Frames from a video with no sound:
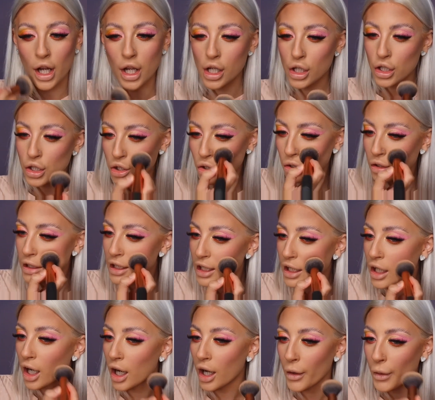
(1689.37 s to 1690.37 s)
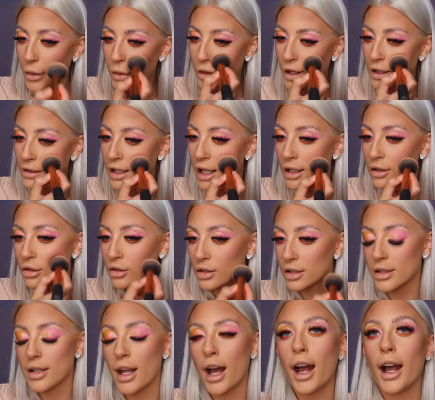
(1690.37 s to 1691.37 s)
Surely you can't think that looks
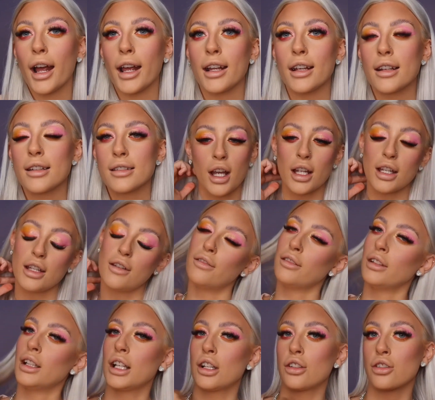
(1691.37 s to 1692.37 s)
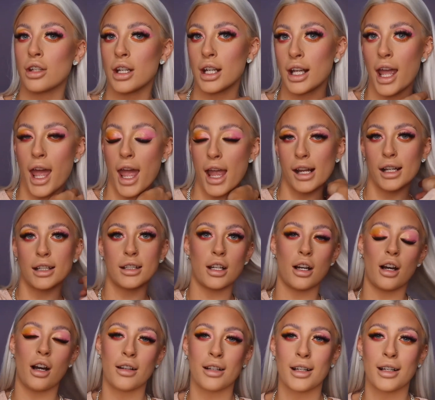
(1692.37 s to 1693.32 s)
nice. You've literally caked it on.